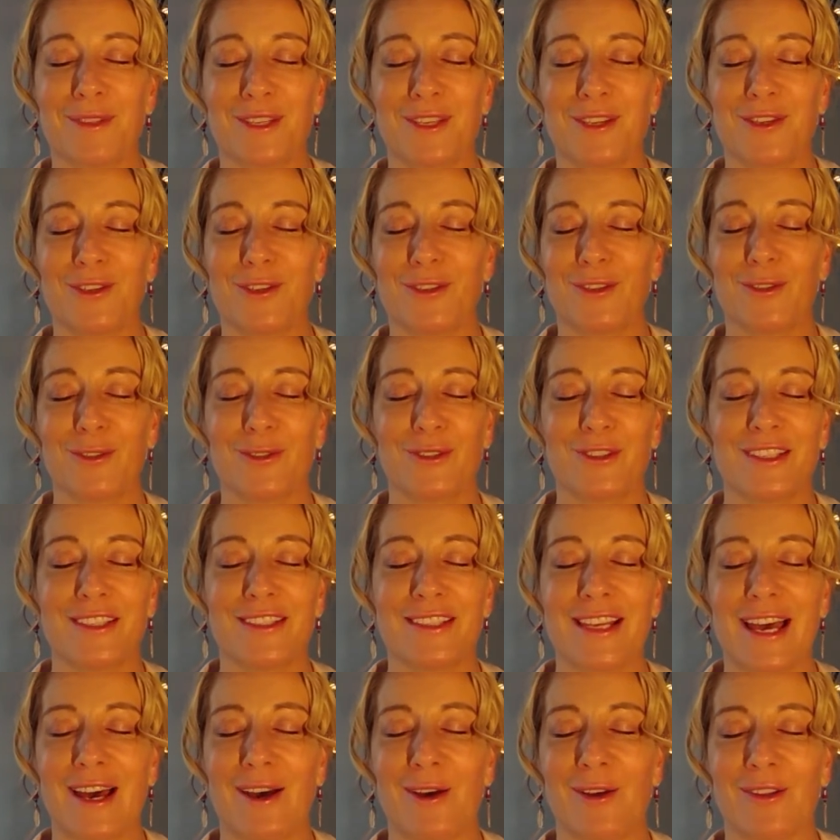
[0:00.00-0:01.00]
and you'll do this
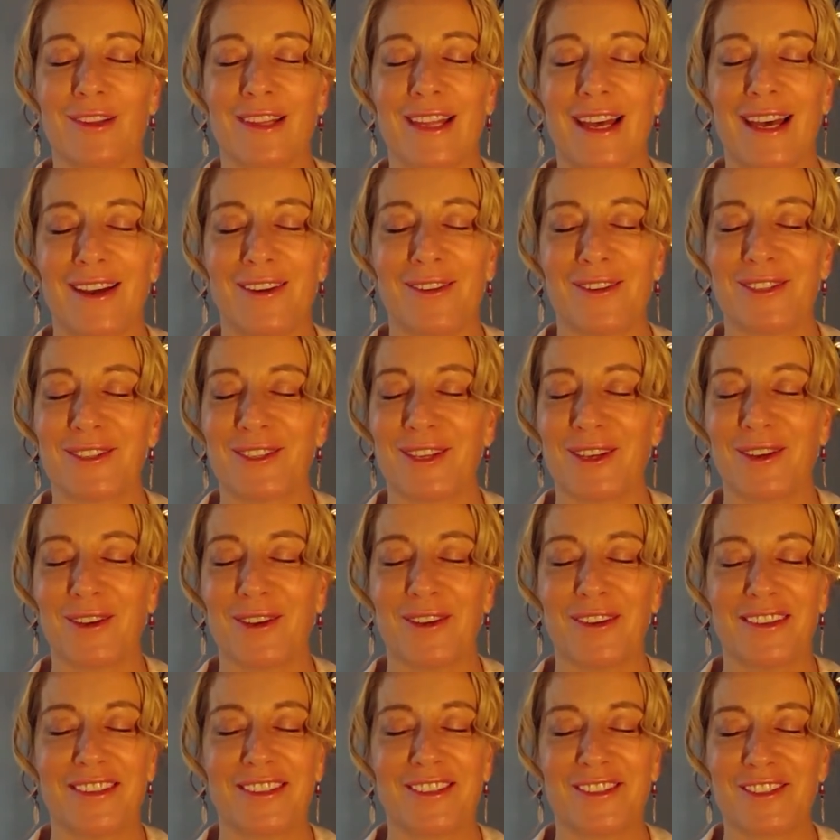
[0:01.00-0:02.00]
out loud, so
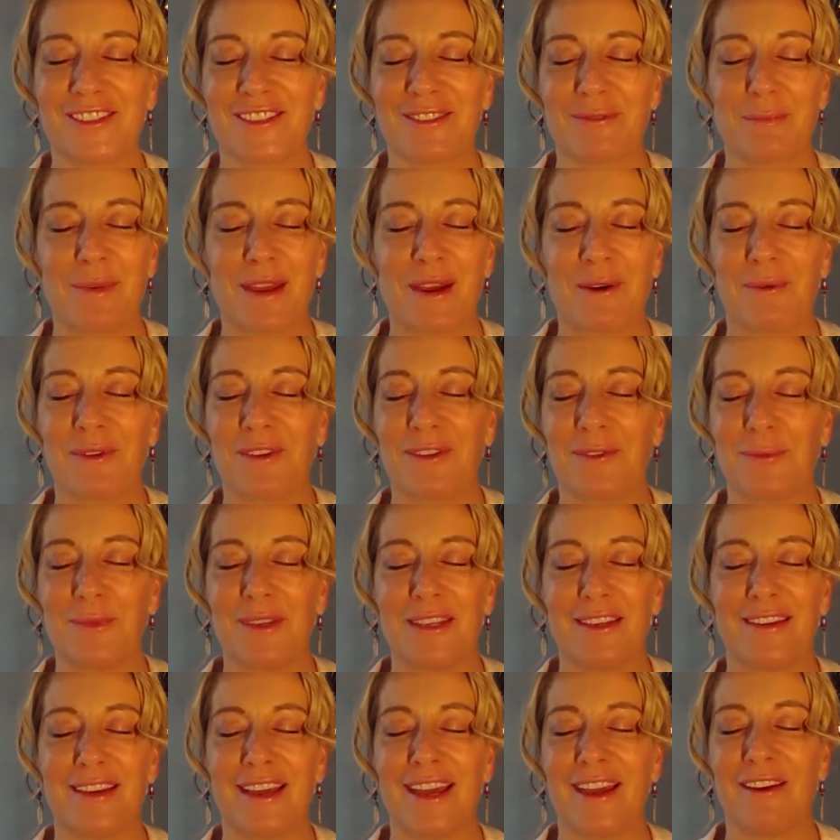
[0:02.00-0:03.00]
just bear with me.